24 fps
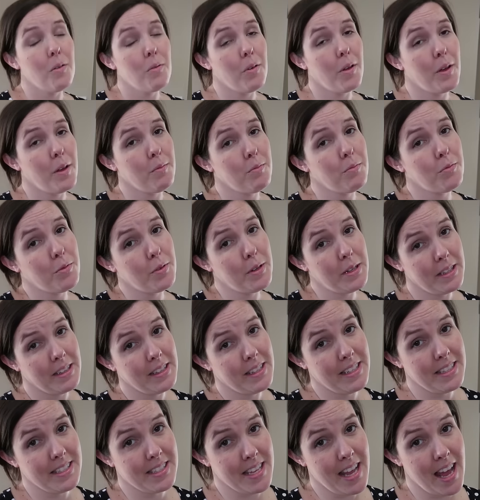Well, I'm
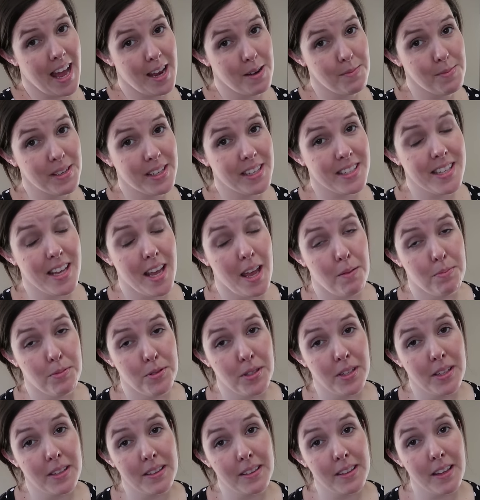really sad because I
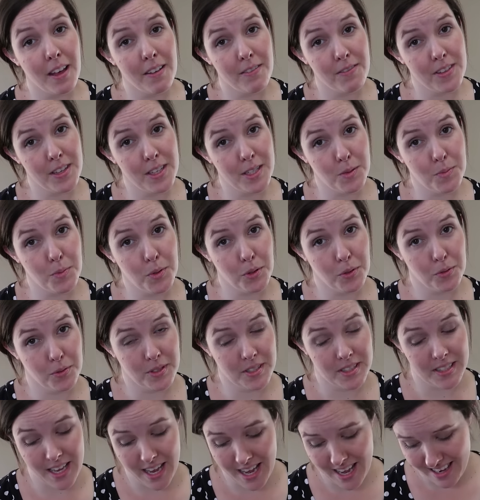absolutely love these
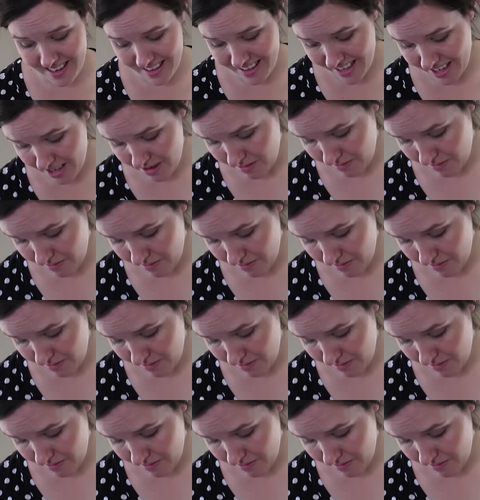boots, and they